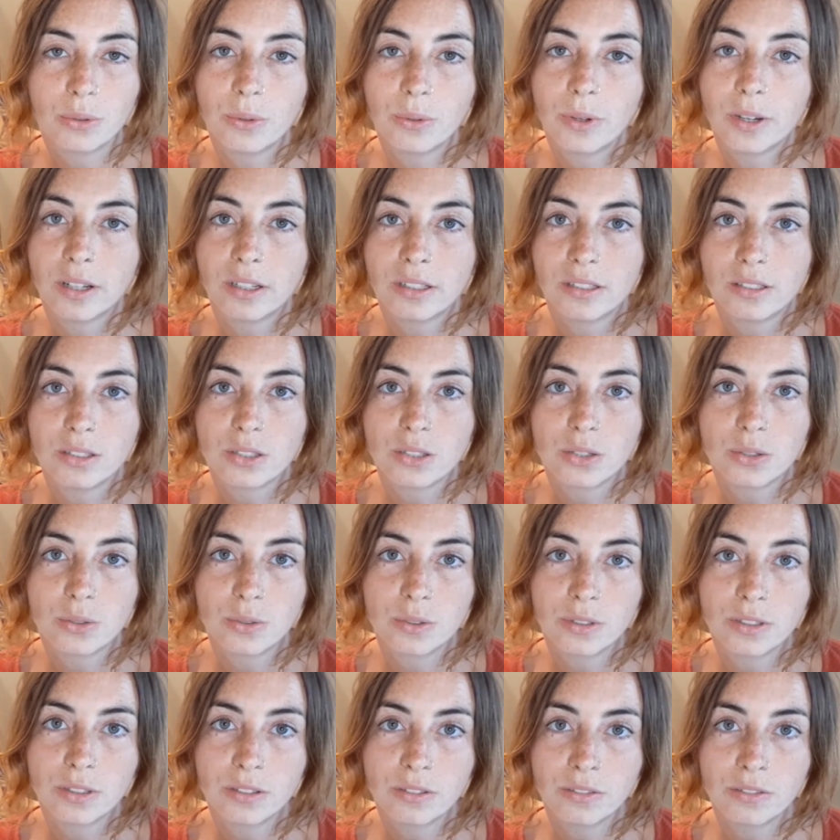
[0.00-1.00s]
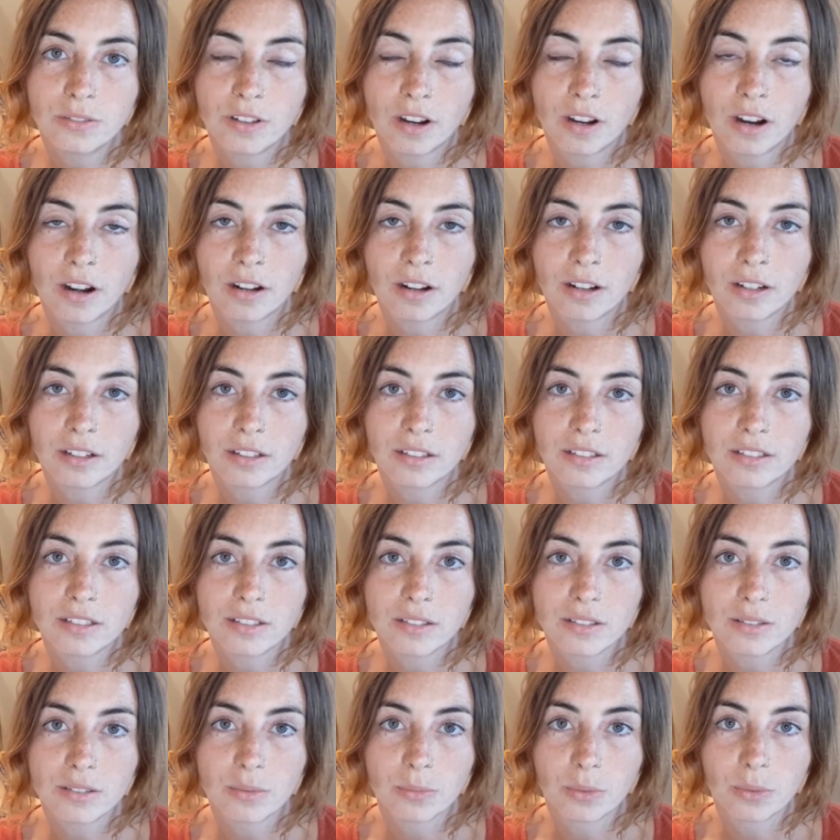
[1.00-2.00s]
an intuitive art
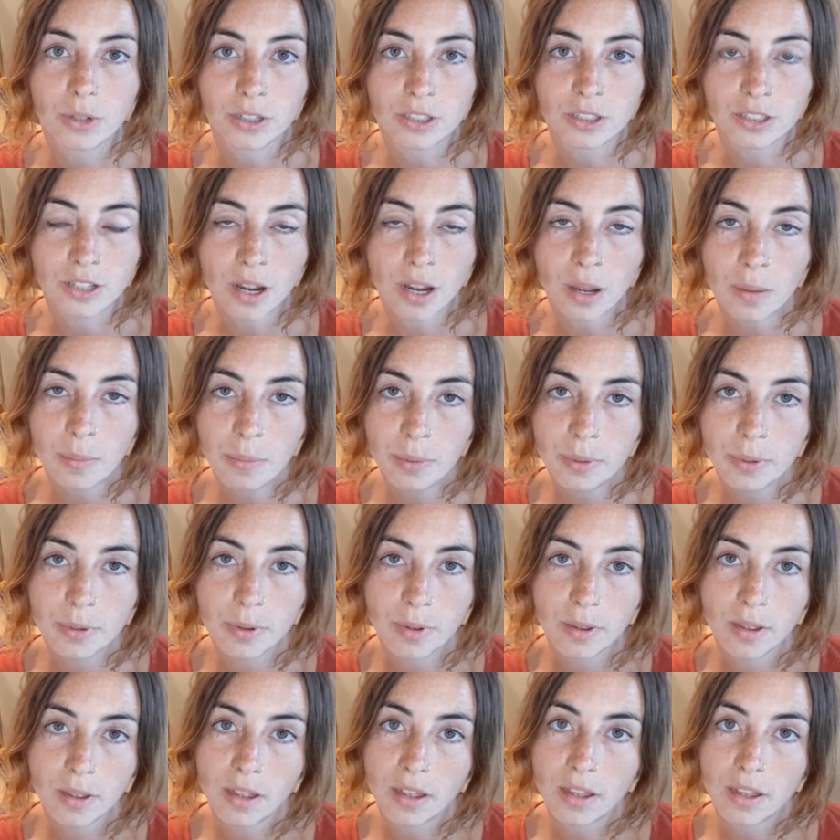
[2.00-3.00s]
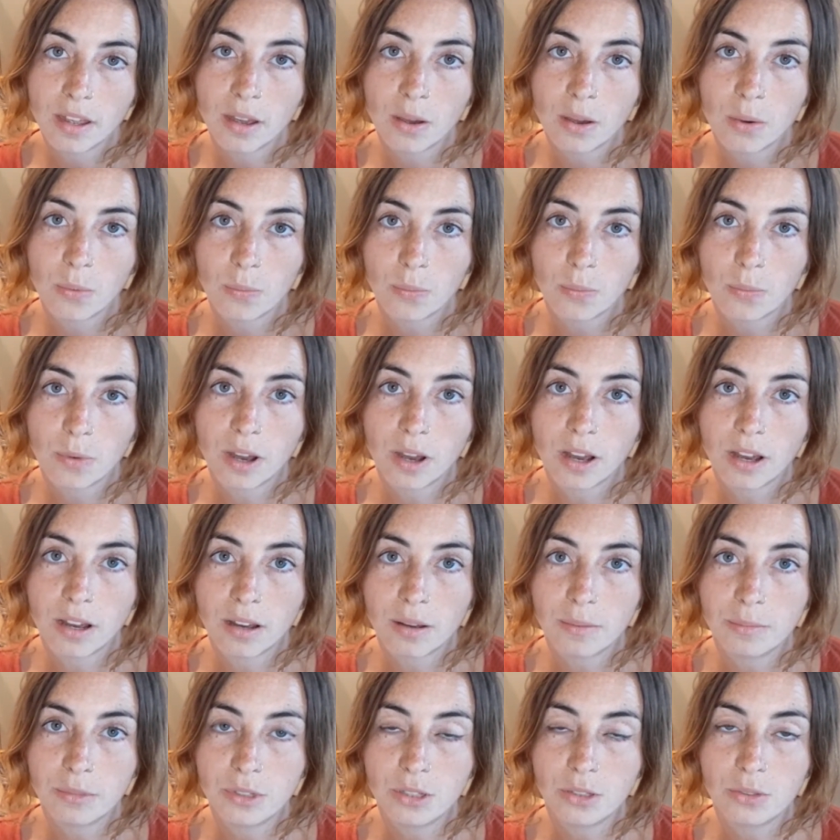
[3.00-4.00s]
workshop
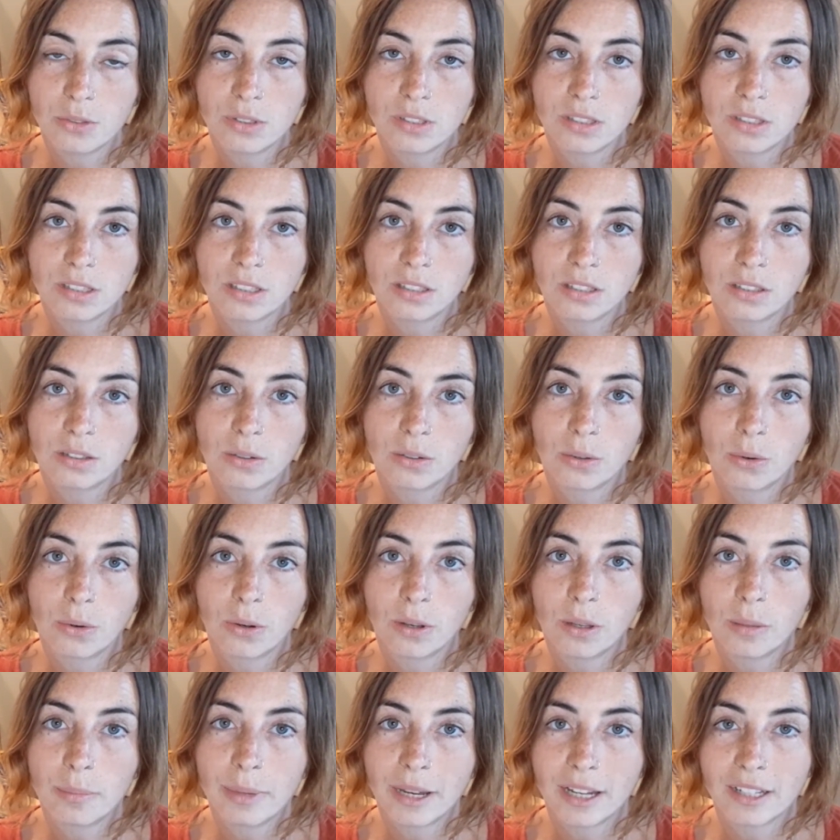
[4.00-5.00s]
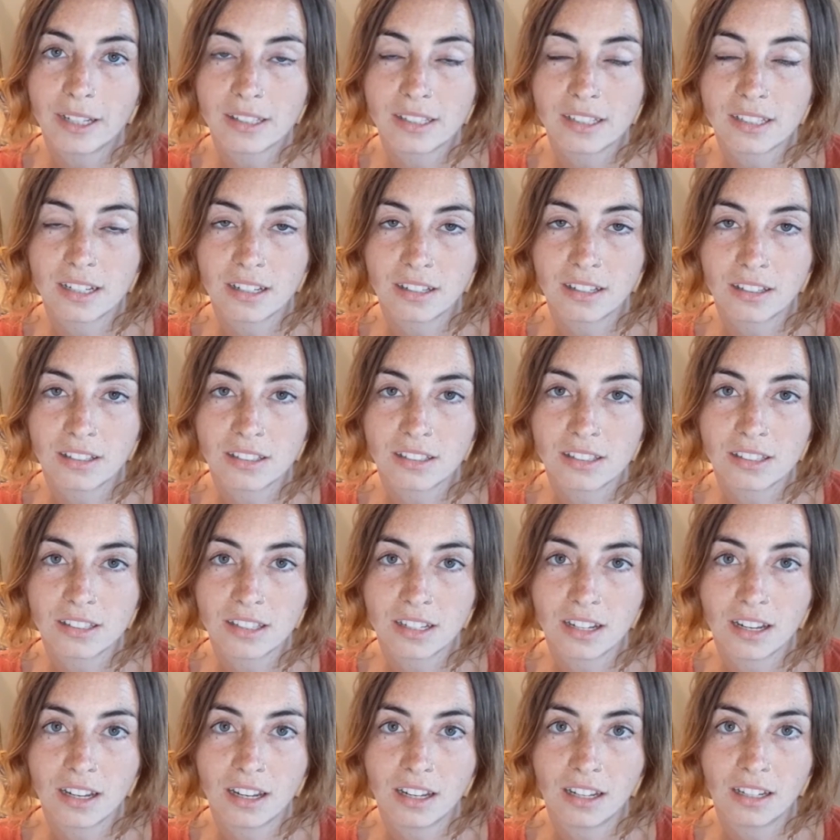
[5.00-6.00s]
using oil pastels
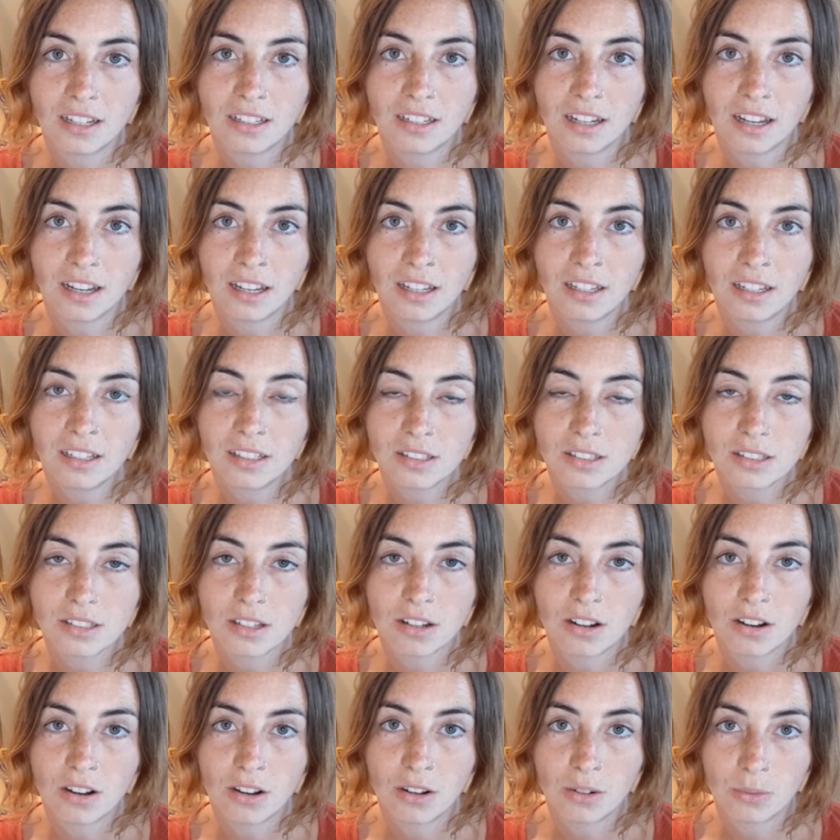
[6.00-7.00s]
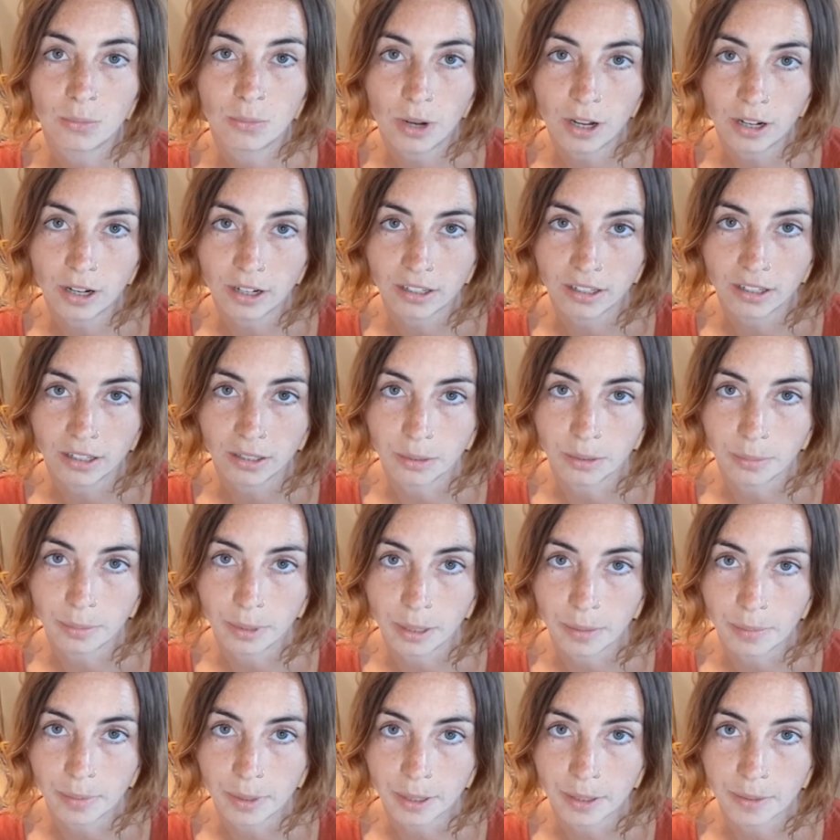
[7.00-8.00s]
and inks on watercolor
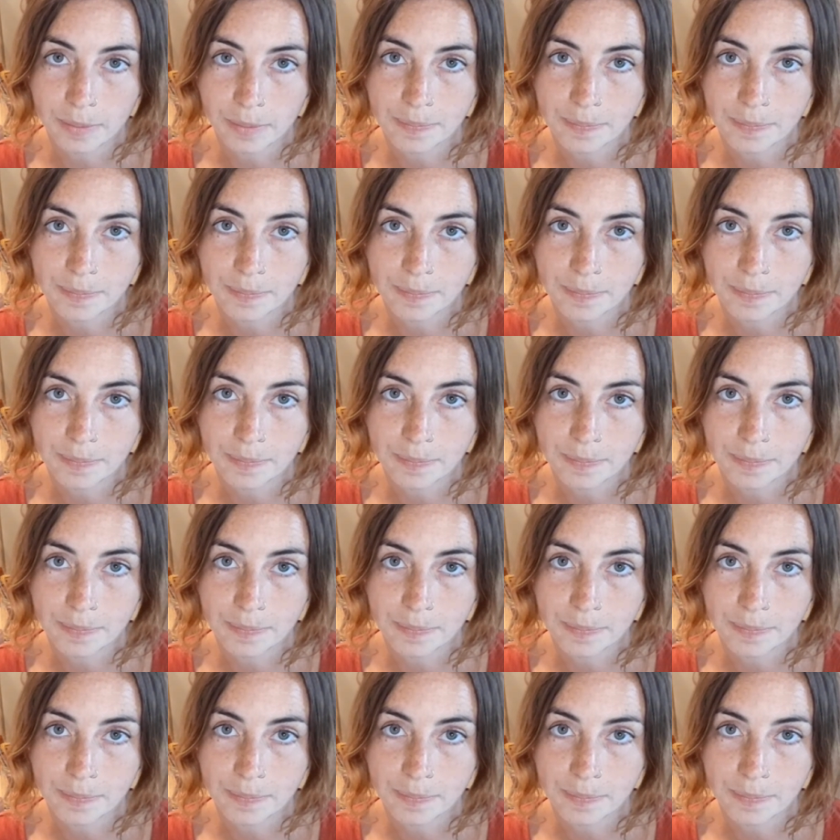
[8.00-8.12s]
paper.